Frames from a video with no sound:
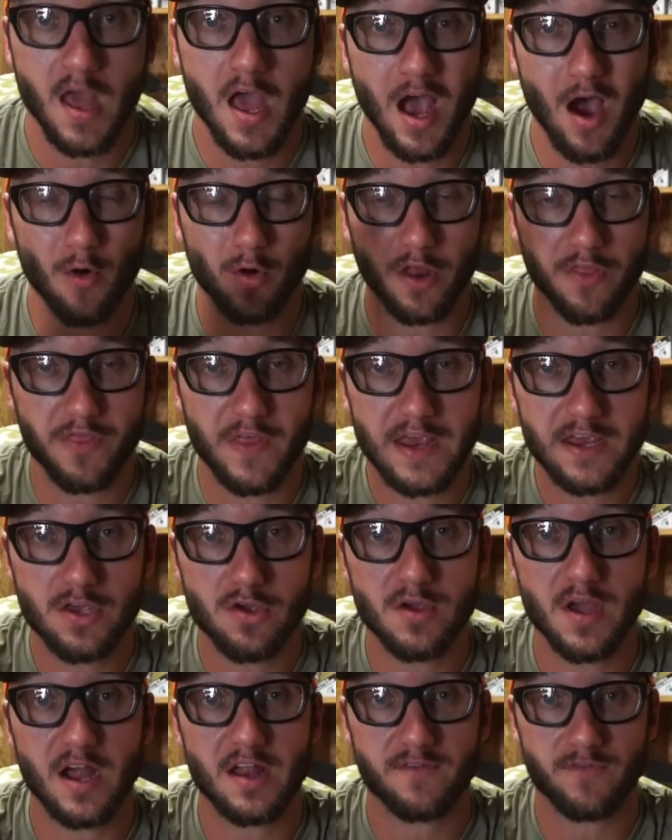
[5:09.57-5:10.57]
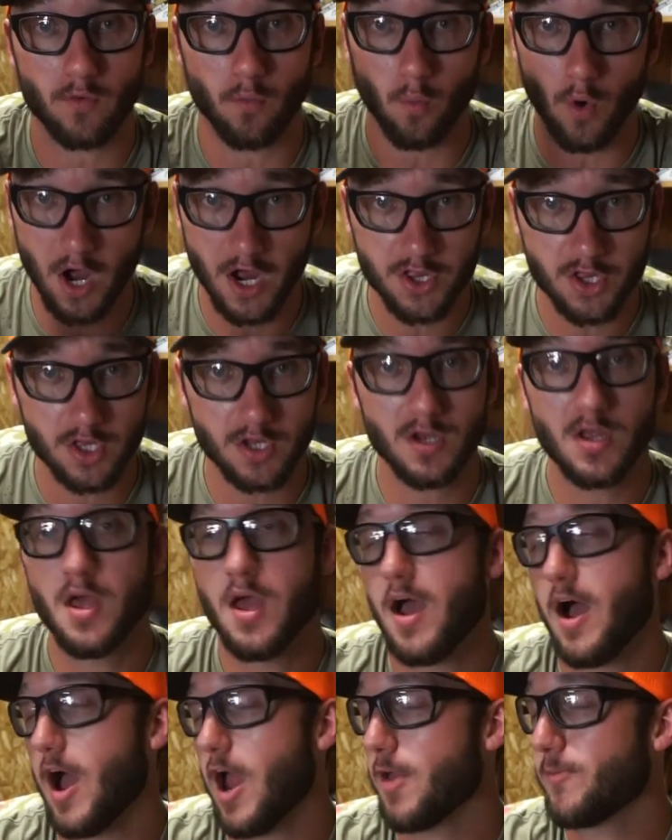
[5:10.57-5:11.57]
I want to thank you guys for watching.
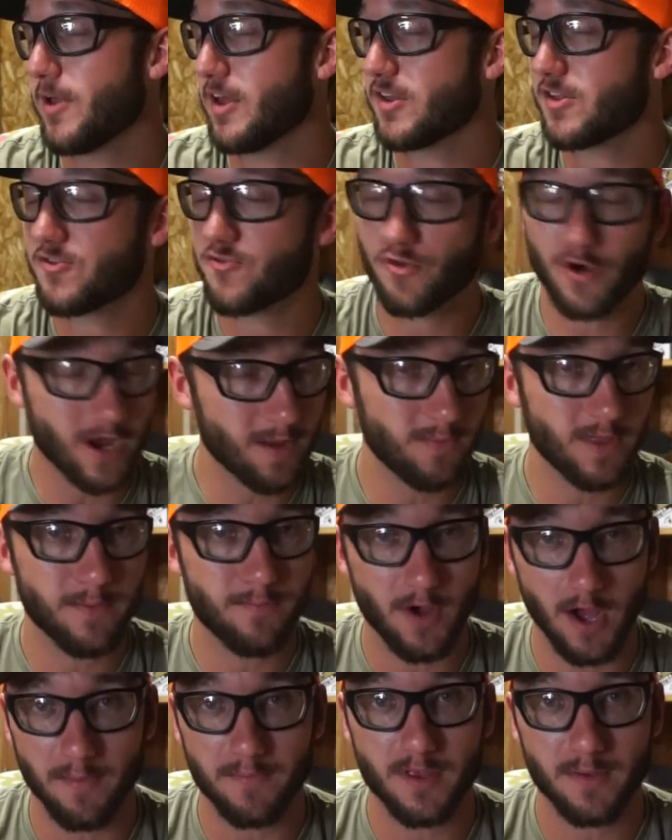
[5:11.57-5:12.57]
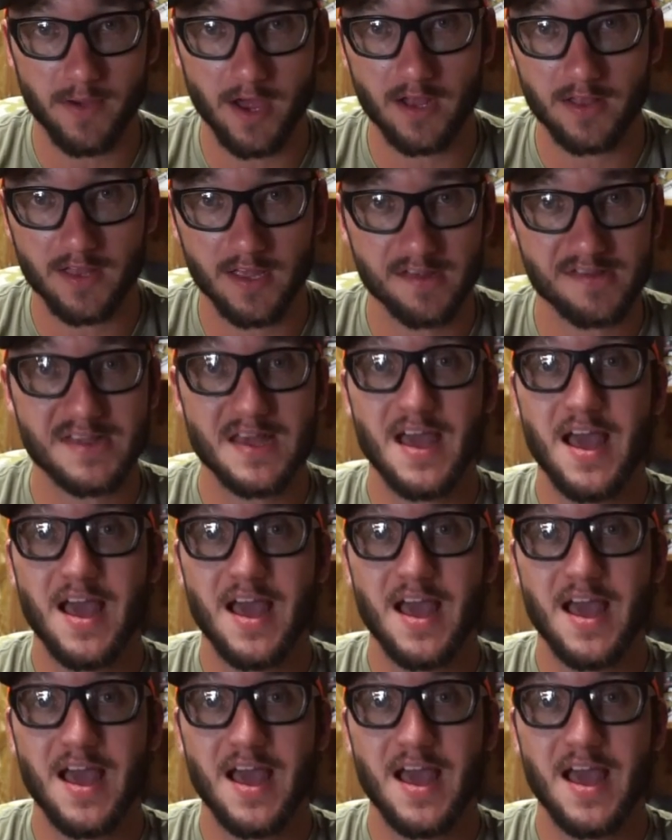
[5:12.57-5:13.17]
I am extremely pumped about this.